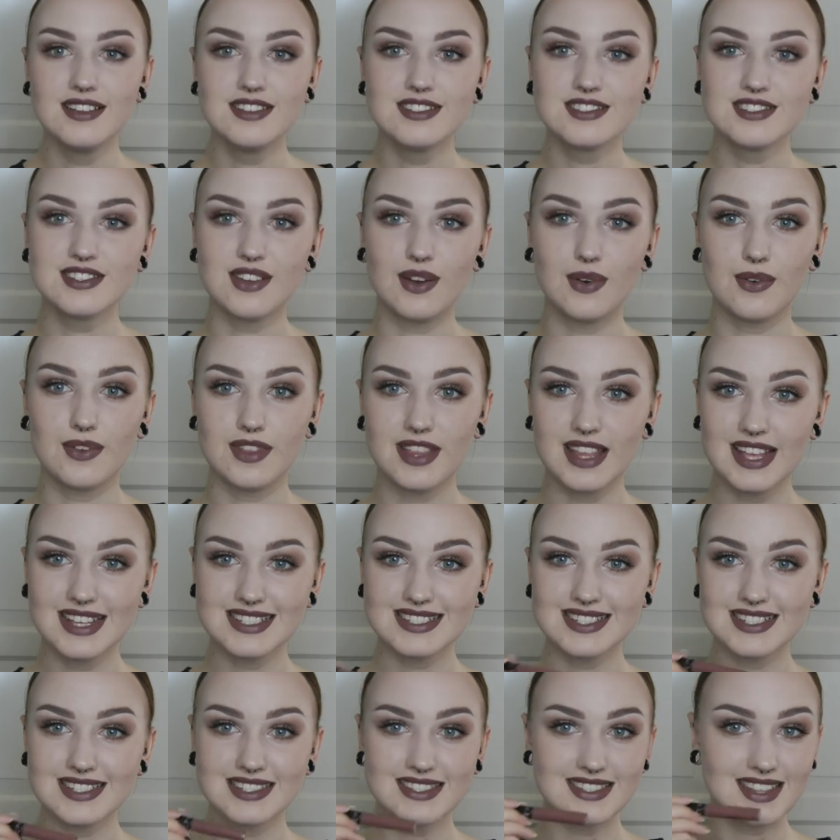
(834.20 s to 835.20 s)
So
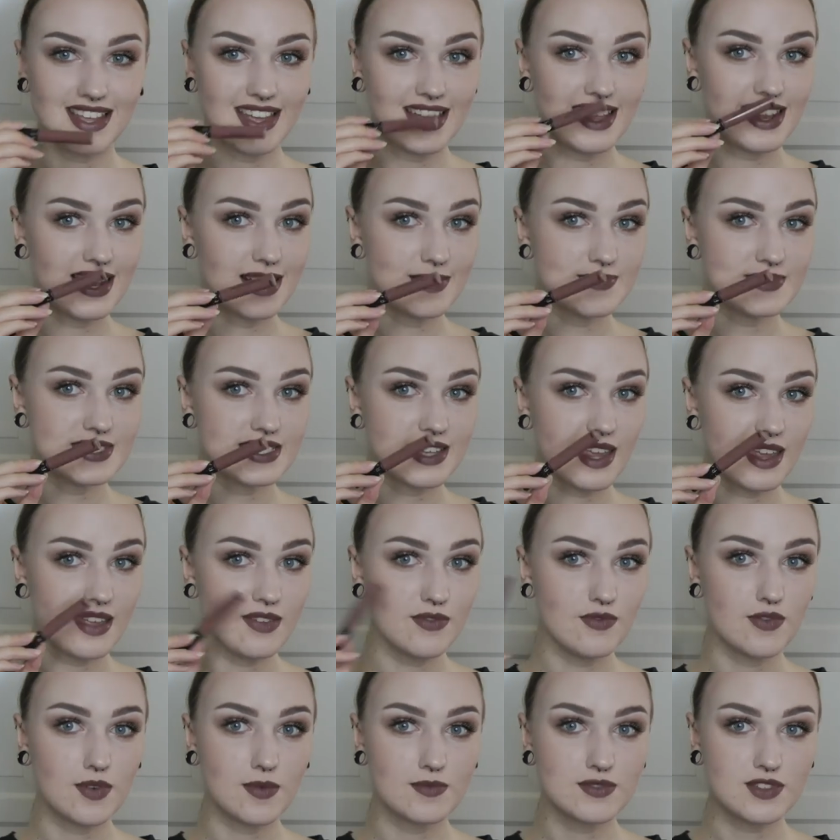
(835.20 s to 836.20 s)
this is the lip
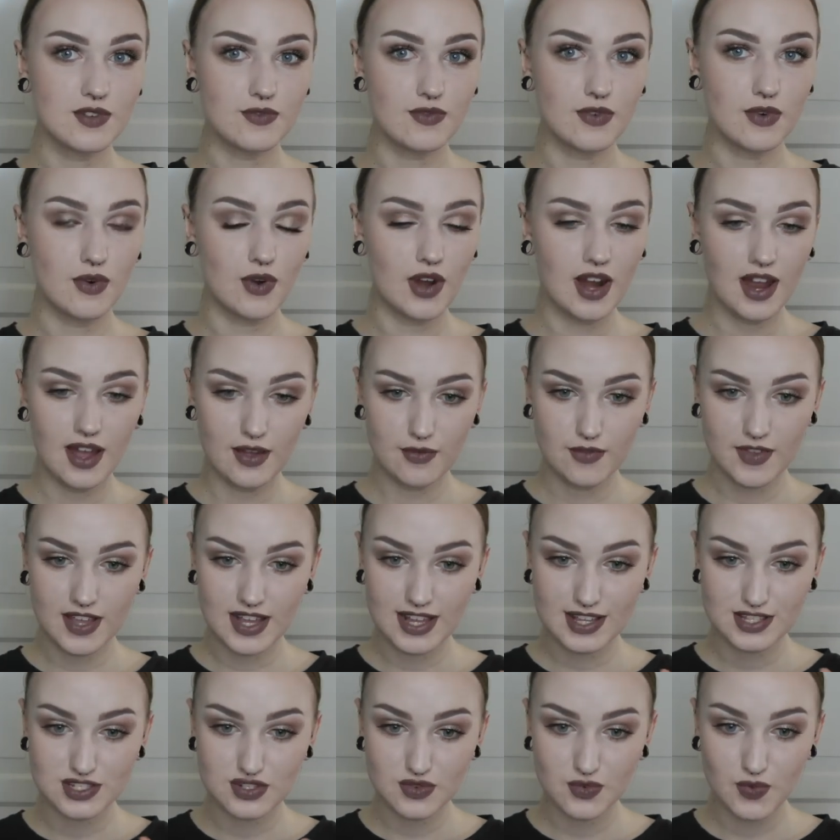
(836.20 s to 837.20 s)
stain from Sephora. I
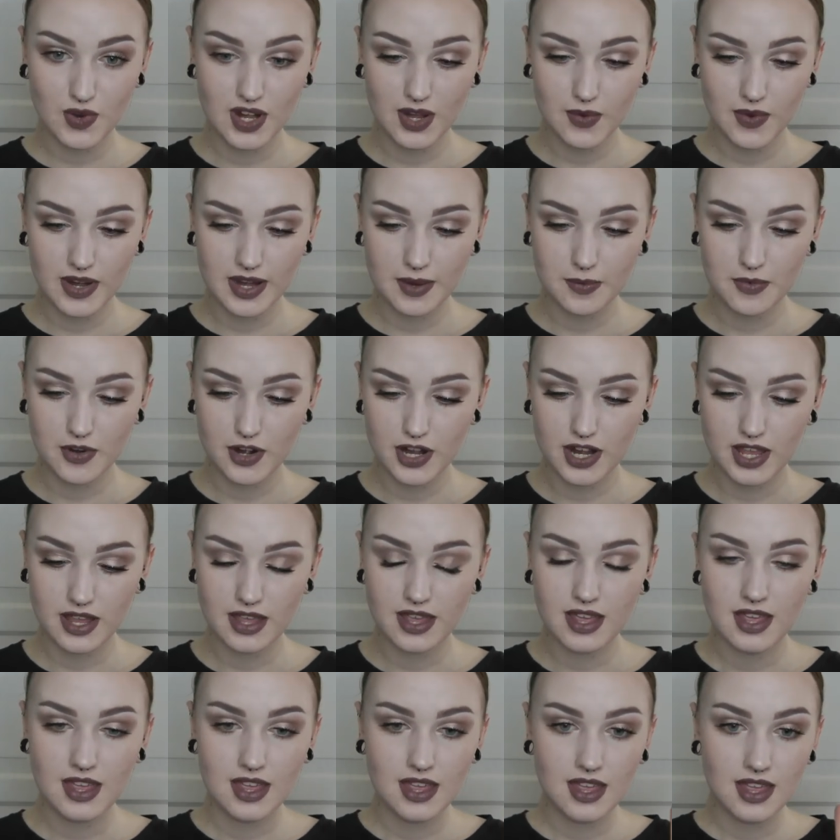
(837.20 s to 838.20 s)
think it's a really, really pretty
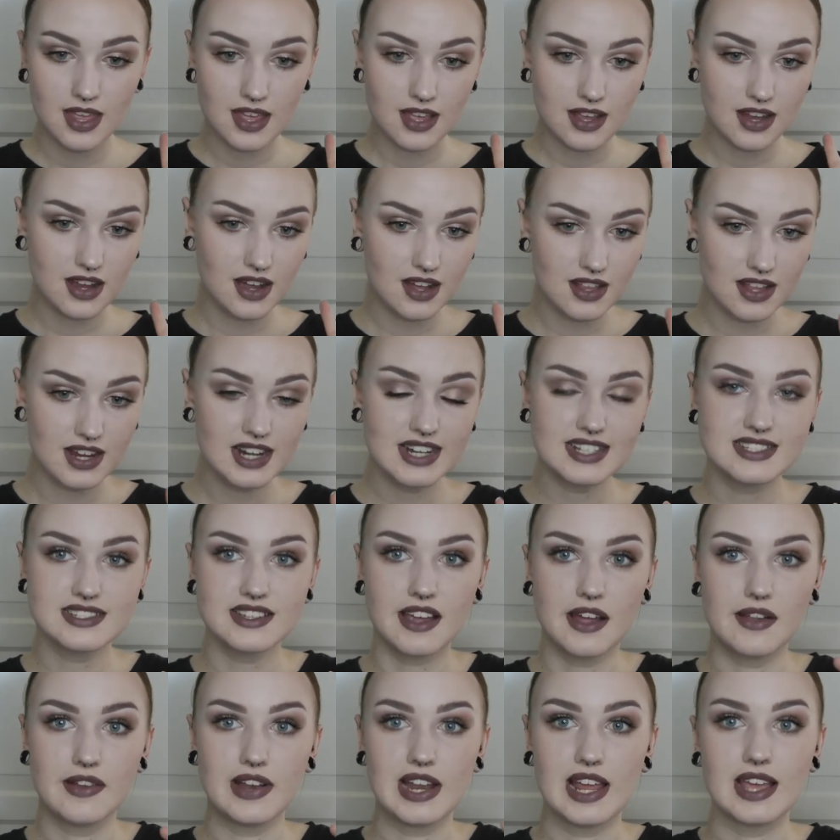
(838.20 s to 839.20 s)
color. It's
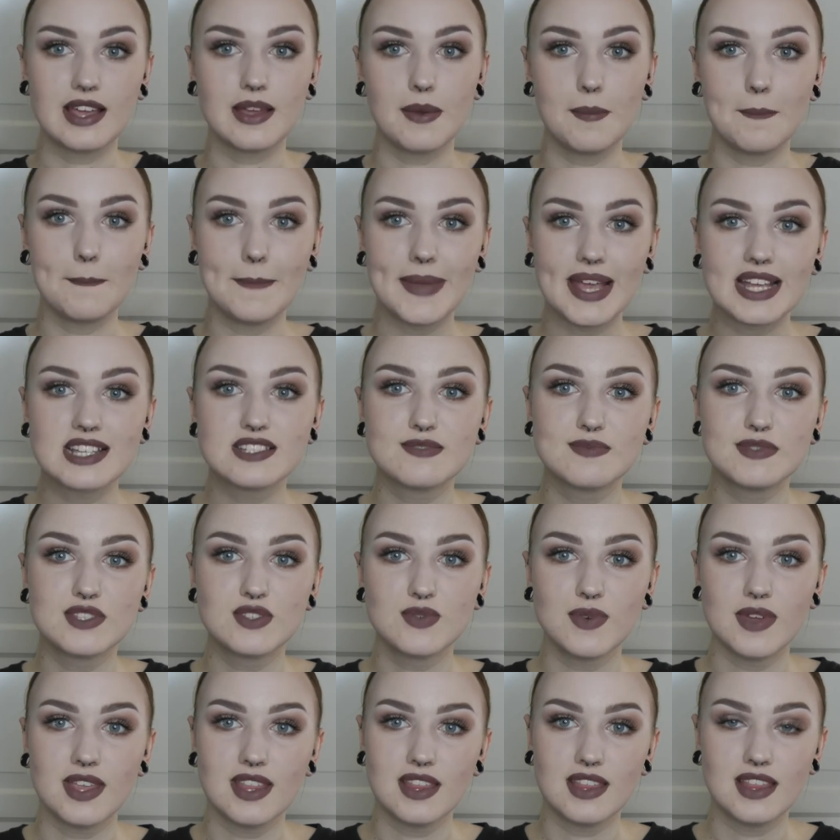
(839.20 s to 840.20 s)
kind of like a mix
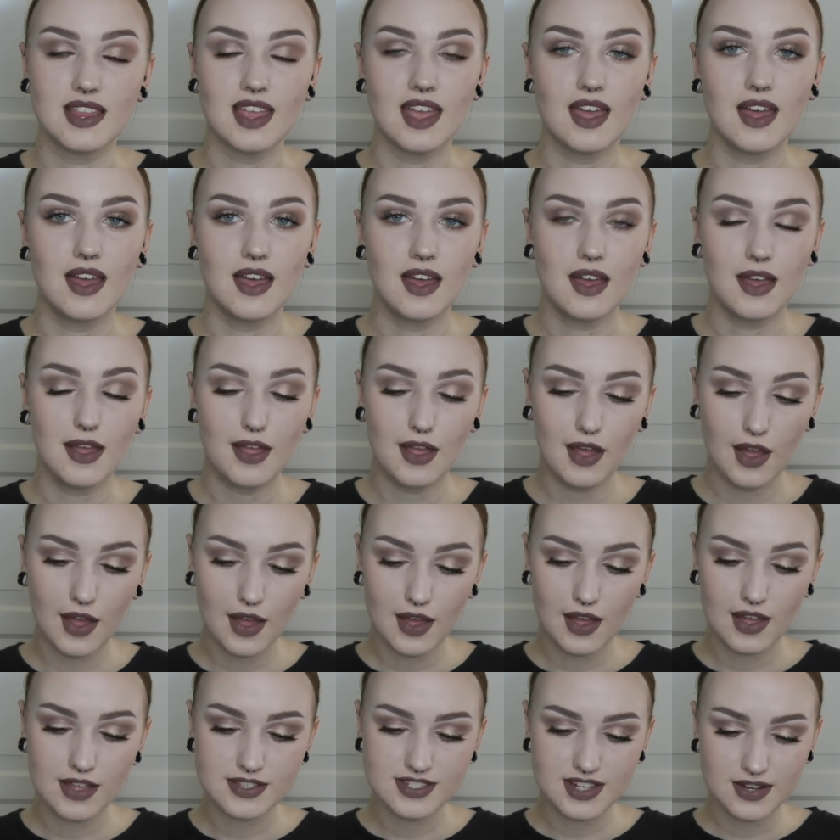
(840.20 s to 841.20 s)
between the
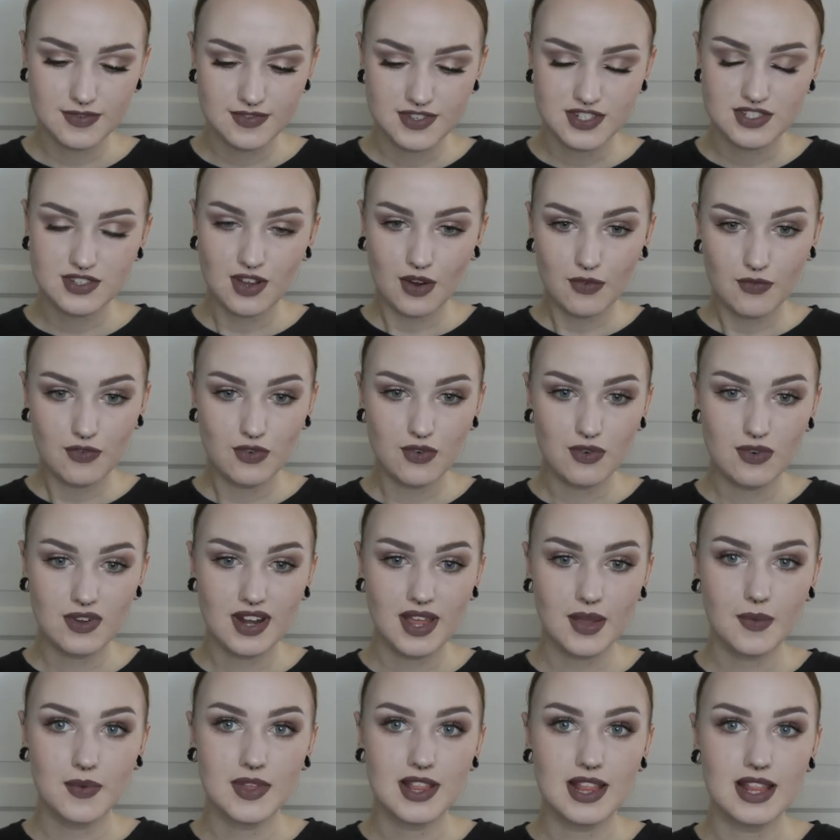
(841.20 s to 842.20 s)
Jeffree Star Velour
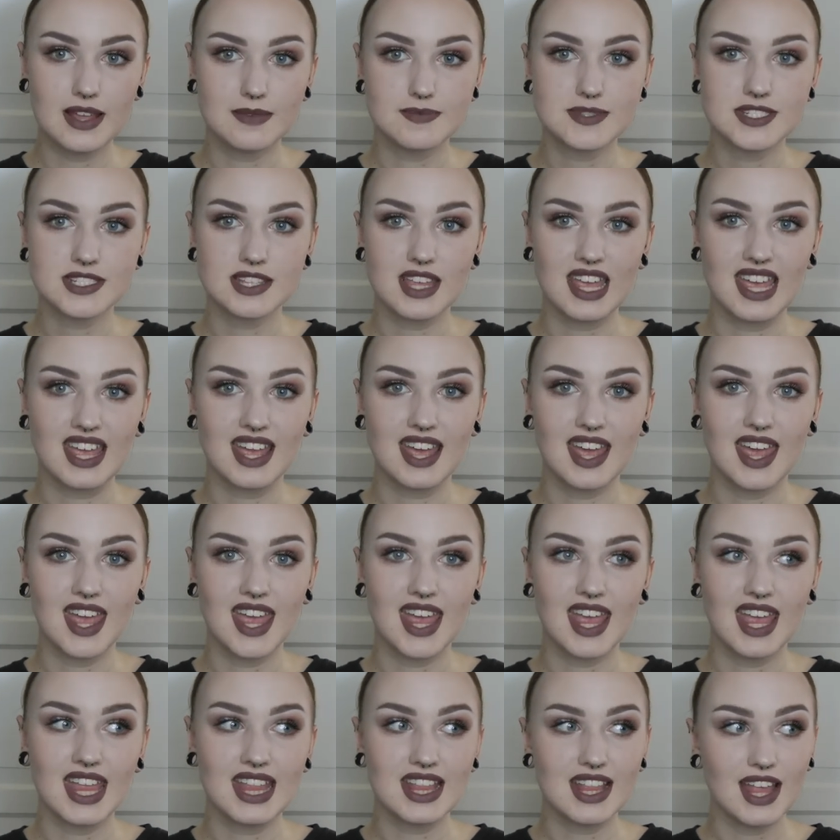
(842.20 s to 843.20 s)
liquid lipstick
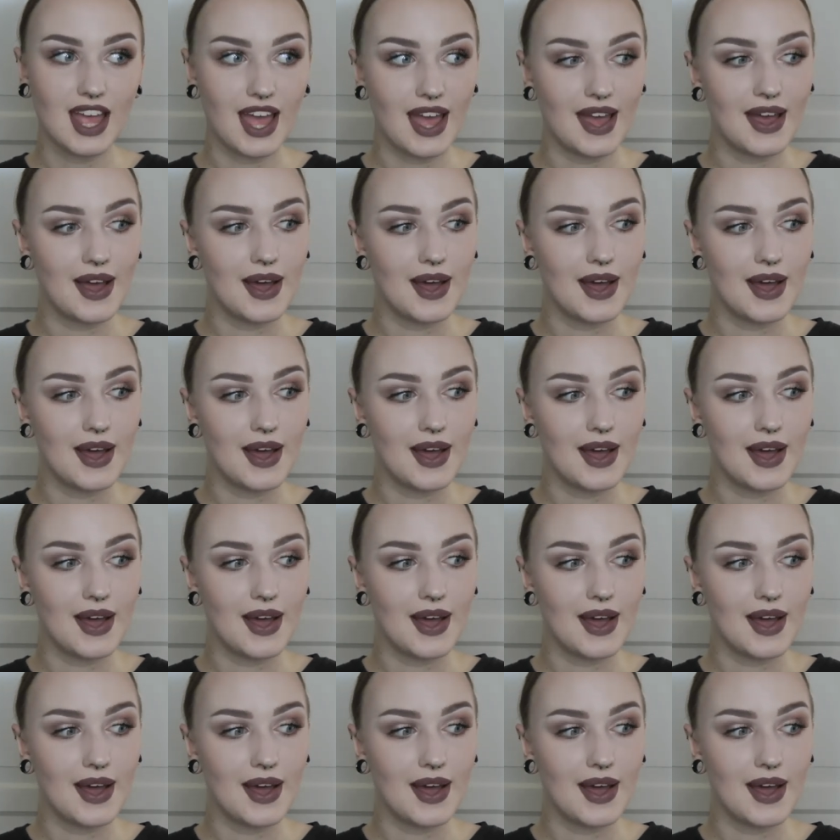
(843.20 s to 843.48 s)
in...